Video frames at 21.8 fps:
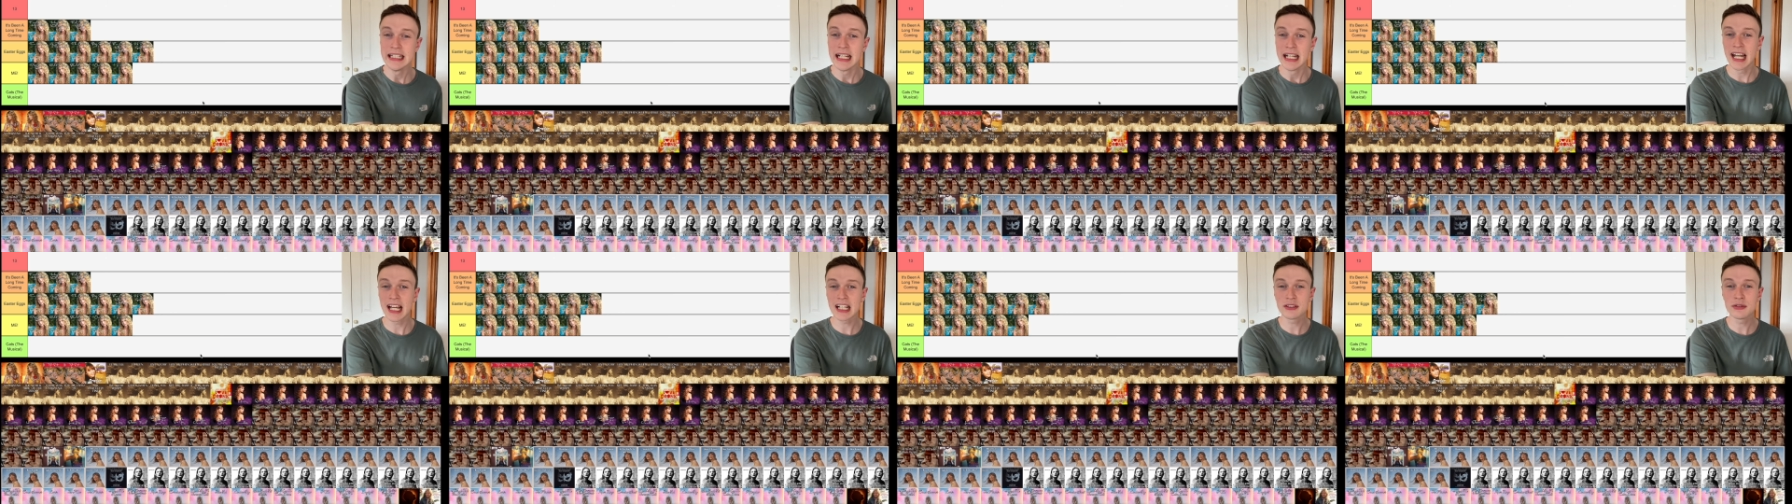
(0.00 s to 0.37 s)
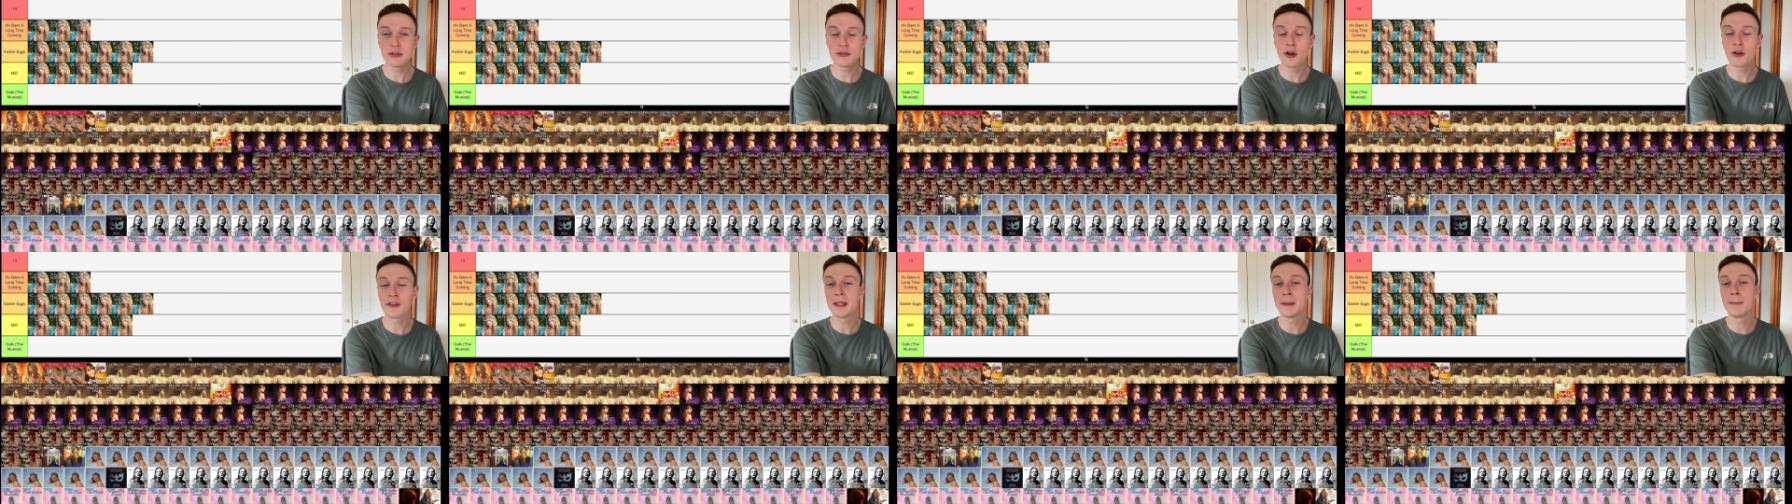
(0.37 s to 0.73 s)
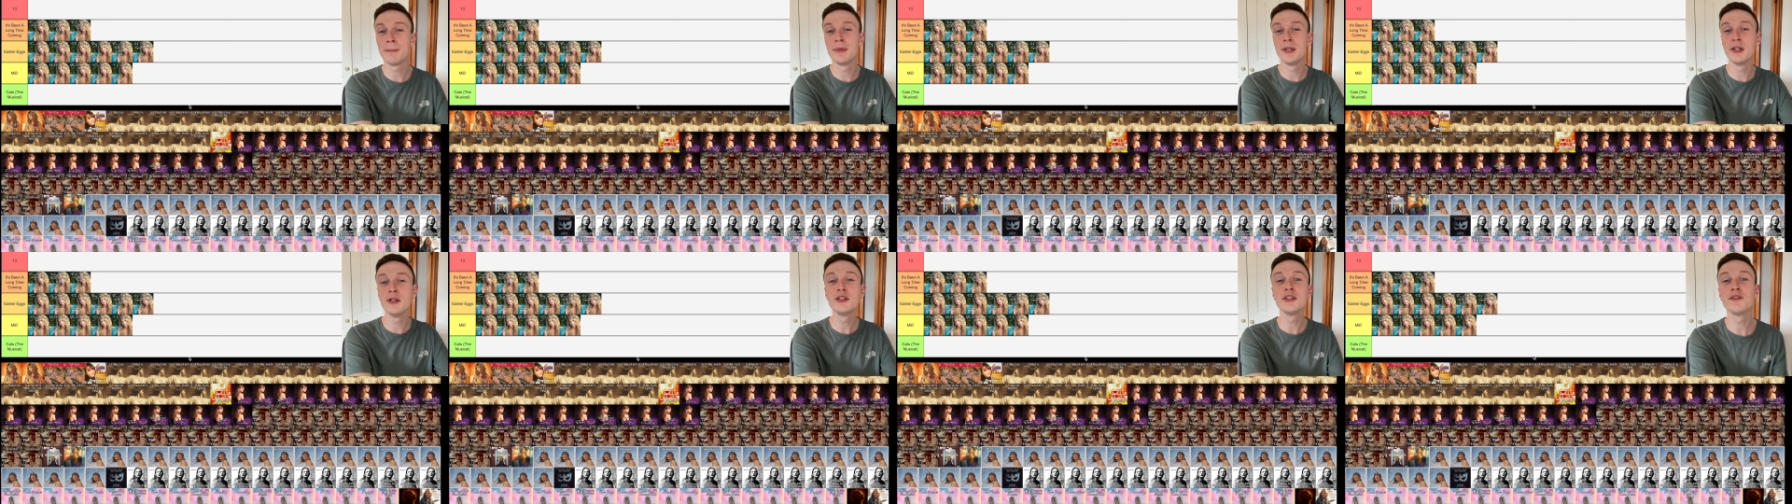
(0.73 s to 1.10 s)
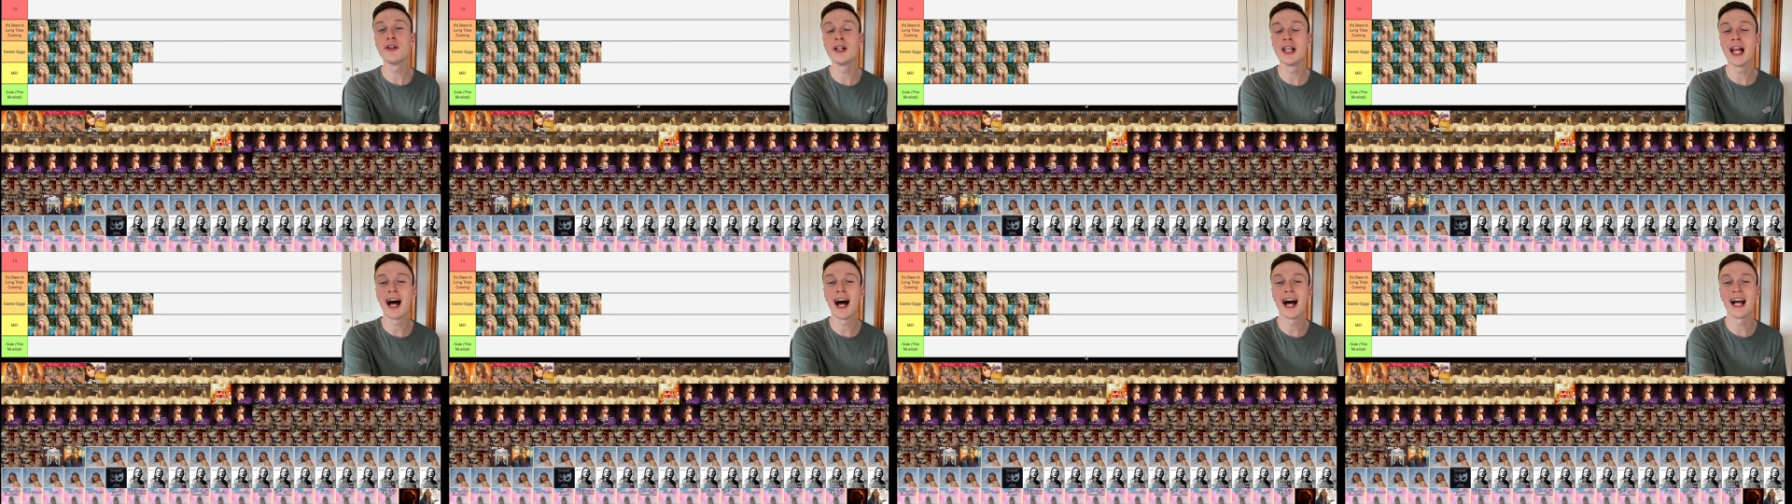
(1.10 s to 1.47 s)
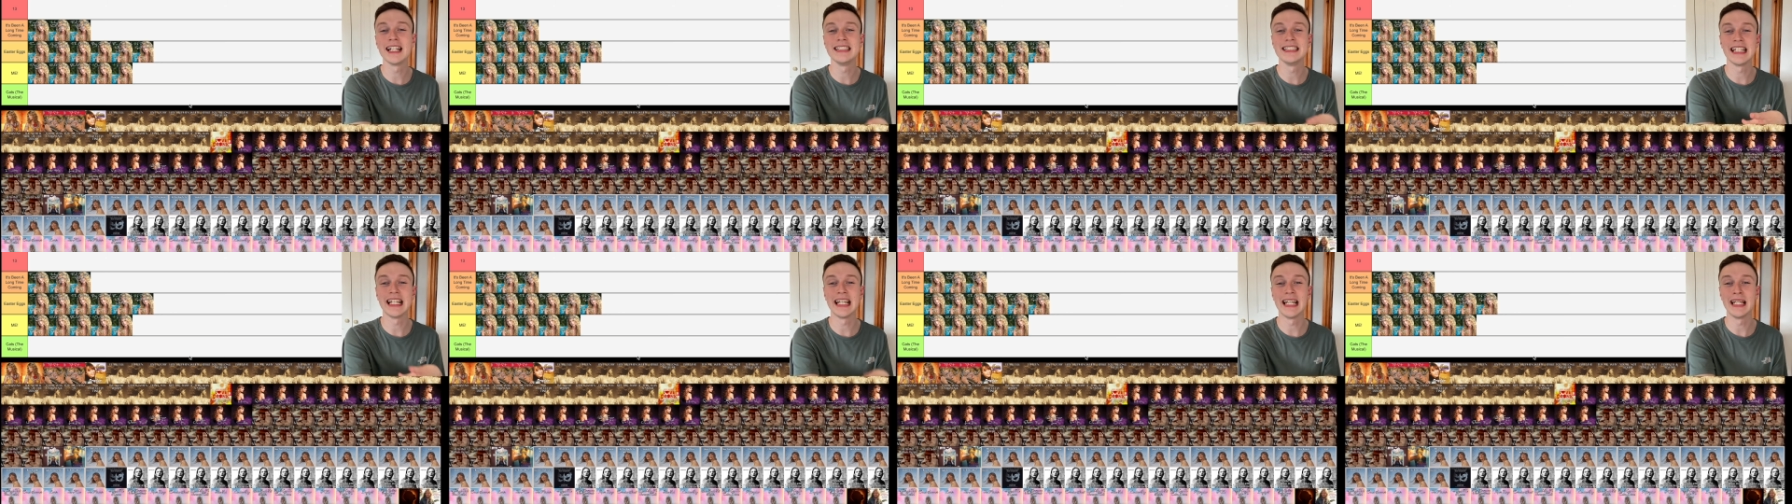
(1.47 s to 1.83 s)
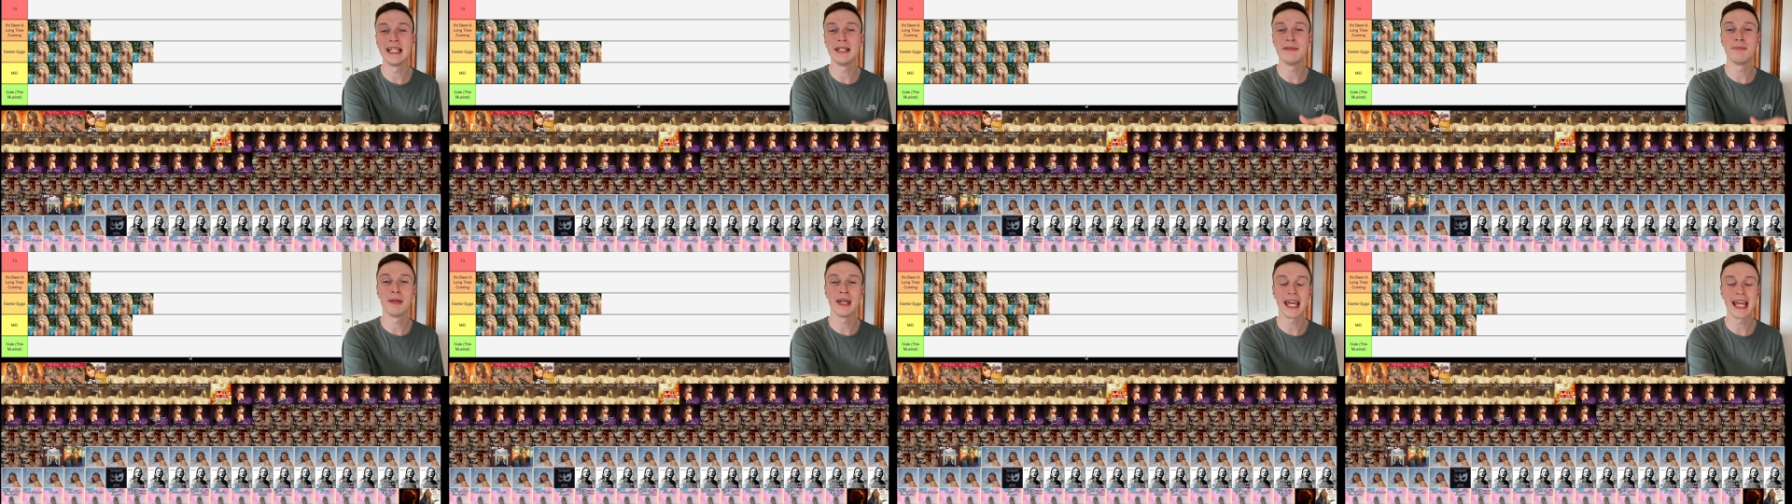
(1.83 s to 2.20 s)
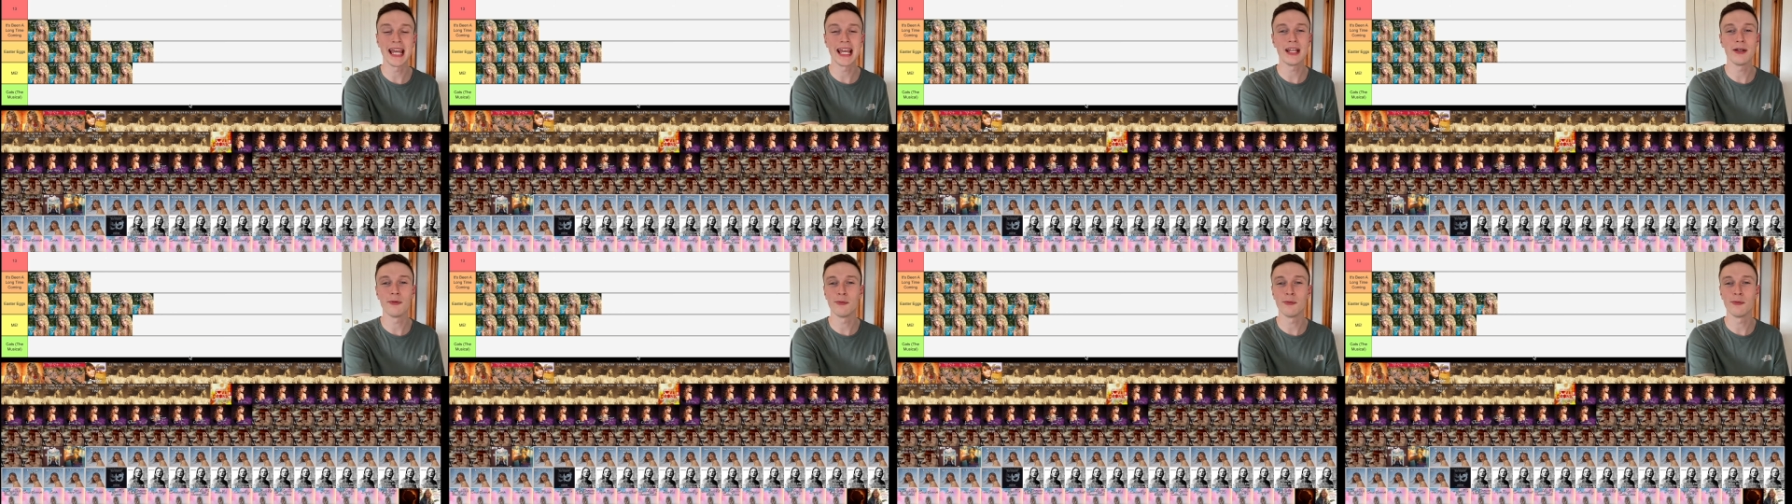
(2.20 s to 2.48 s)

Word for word: Next, we've got the Beautiful Eyes EP,